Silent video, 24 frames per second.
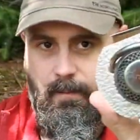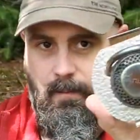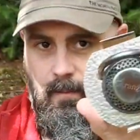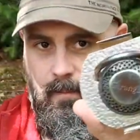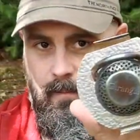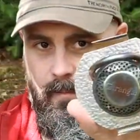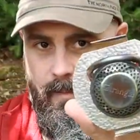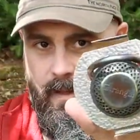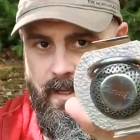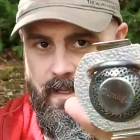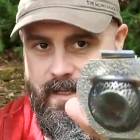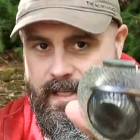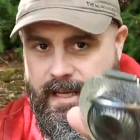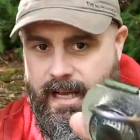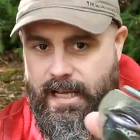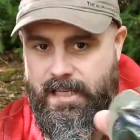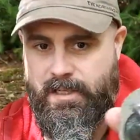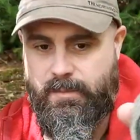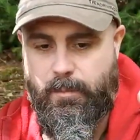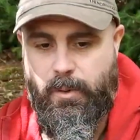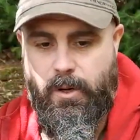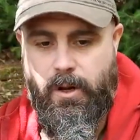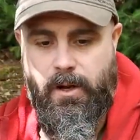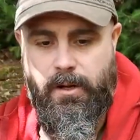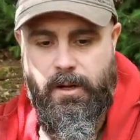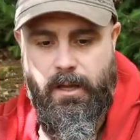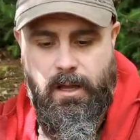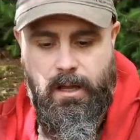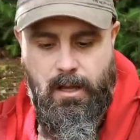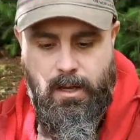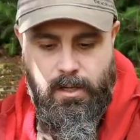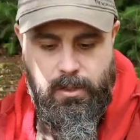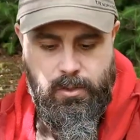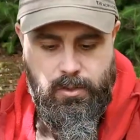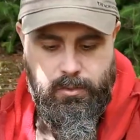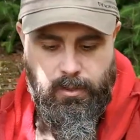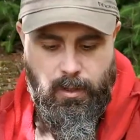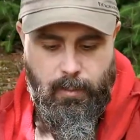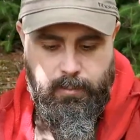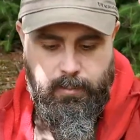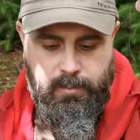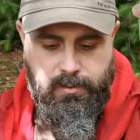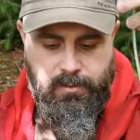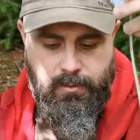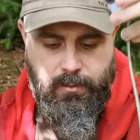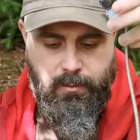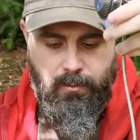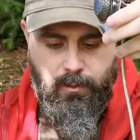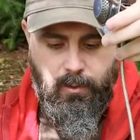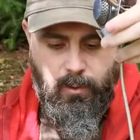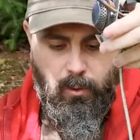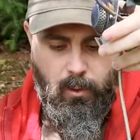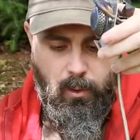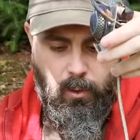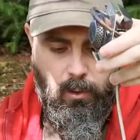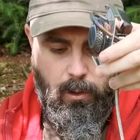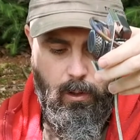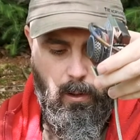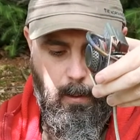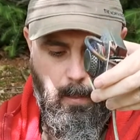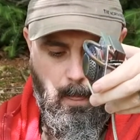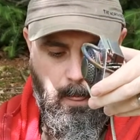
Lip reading: this gas burner drops through the hole